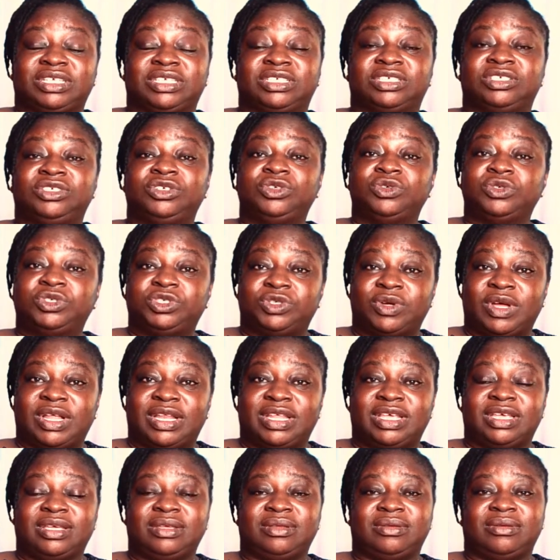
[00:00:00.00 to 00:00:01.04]
is
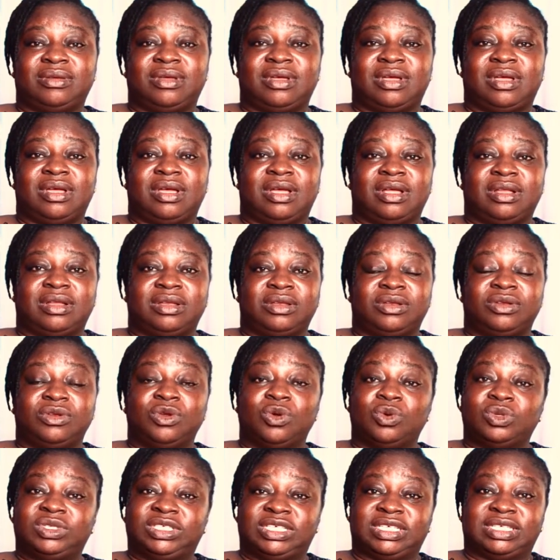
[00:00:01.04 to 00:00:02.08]
usually
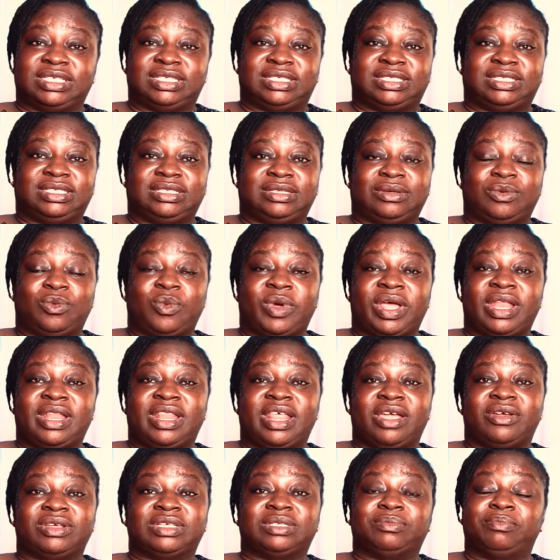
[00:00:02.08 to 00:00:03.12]
noticed when
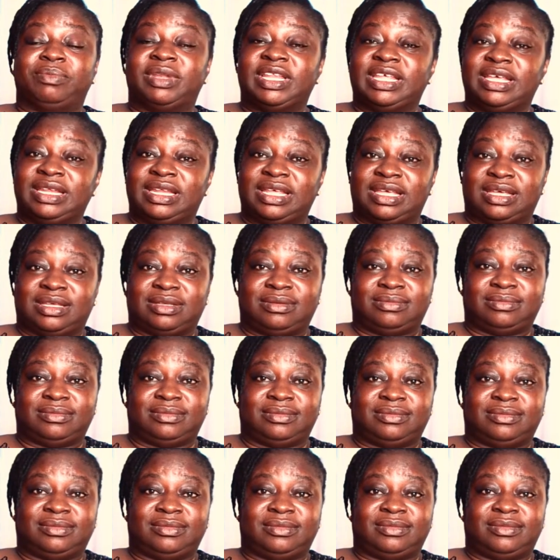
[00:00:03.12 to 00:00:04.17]
there is bleeding
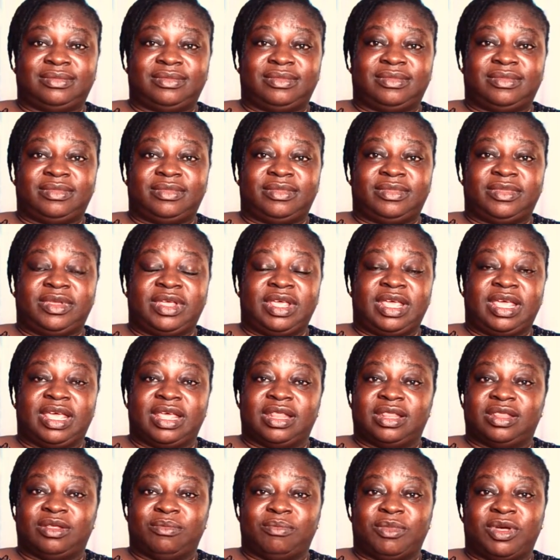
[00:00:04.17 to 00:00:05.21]

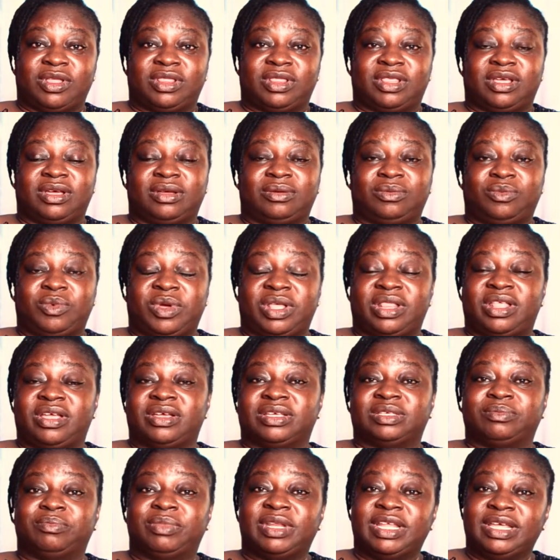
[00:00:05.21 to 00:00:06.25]
in the mother. When there is
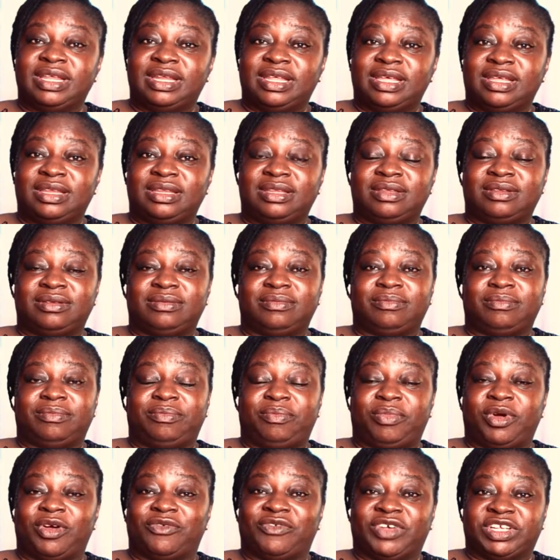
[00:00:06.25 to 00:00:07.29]
bleeding
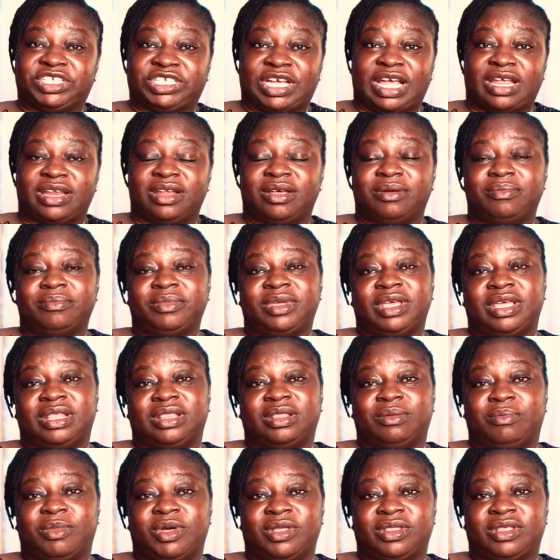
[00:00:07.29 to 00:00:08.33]
per vaginum in the
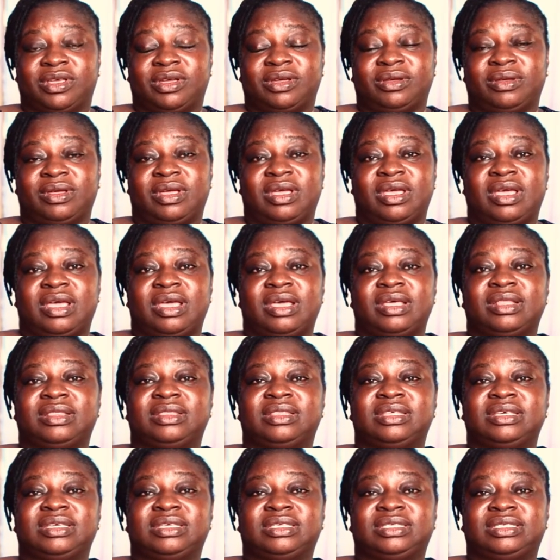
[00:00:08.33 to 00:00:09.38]
mother,
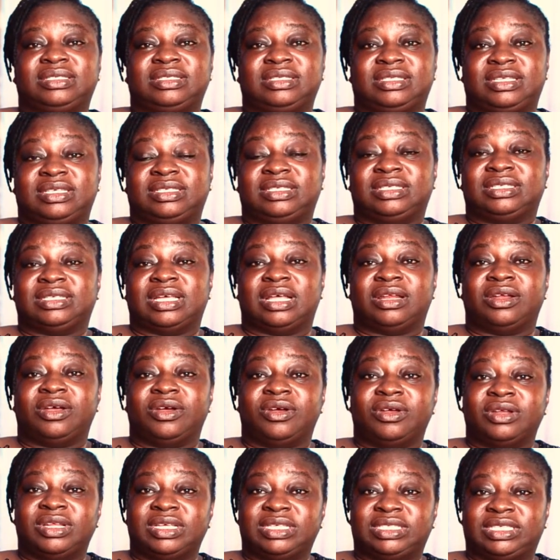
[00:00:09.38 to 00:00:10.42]
this, this is an
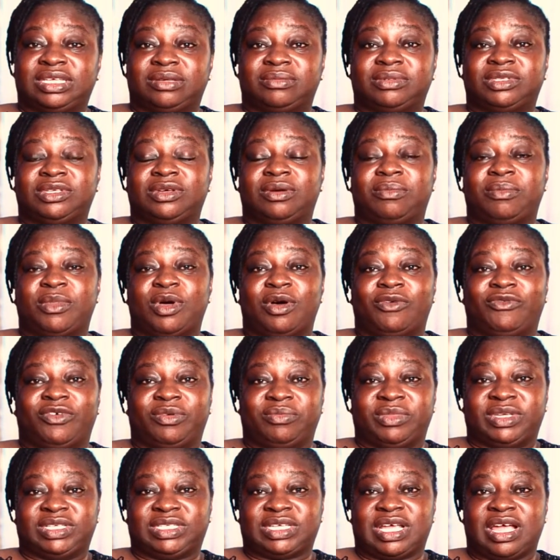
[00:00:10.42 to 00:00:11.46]
early symptom of a
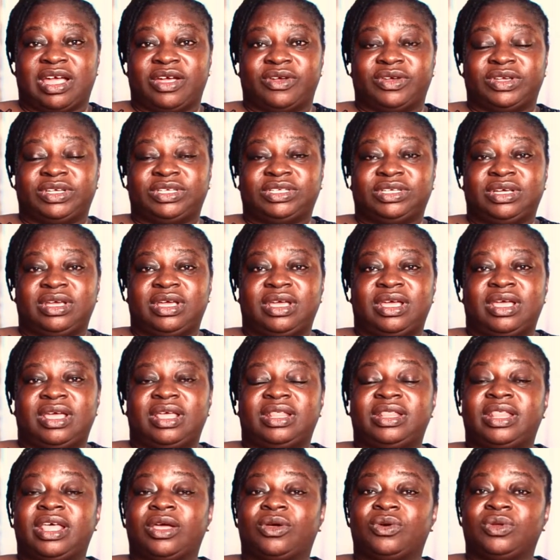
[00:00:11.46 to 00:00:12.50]
miscarriage.
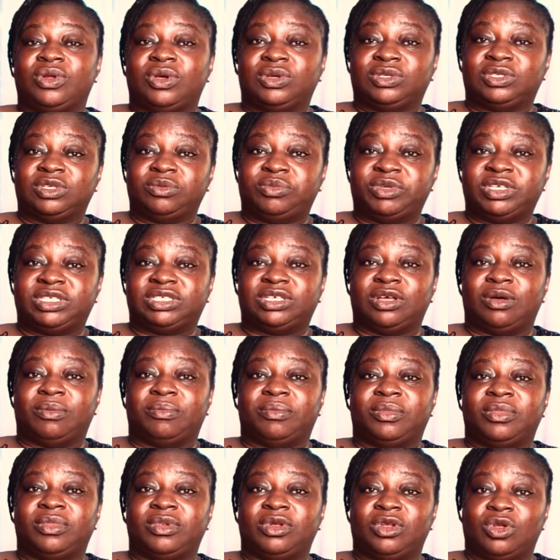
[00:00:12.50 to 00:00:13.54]
There could also be
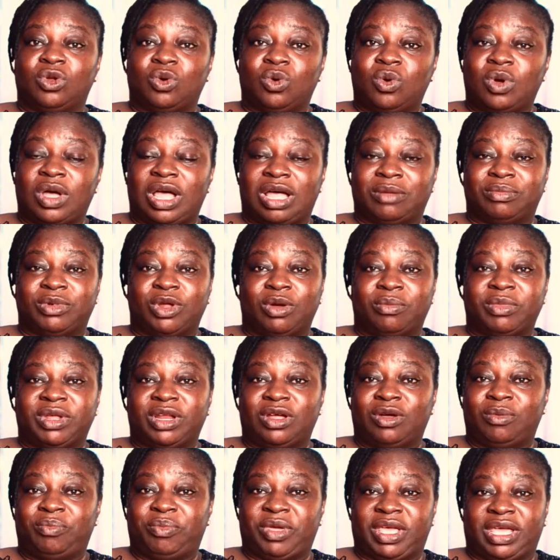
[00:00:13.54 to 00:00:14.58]
some low
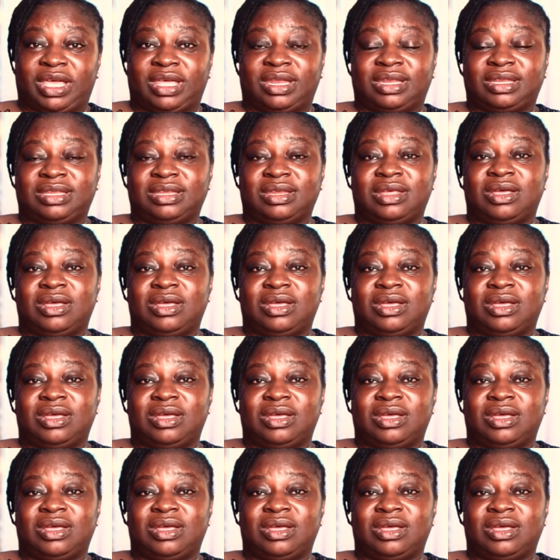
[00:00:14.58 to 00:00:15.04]
abdominal pain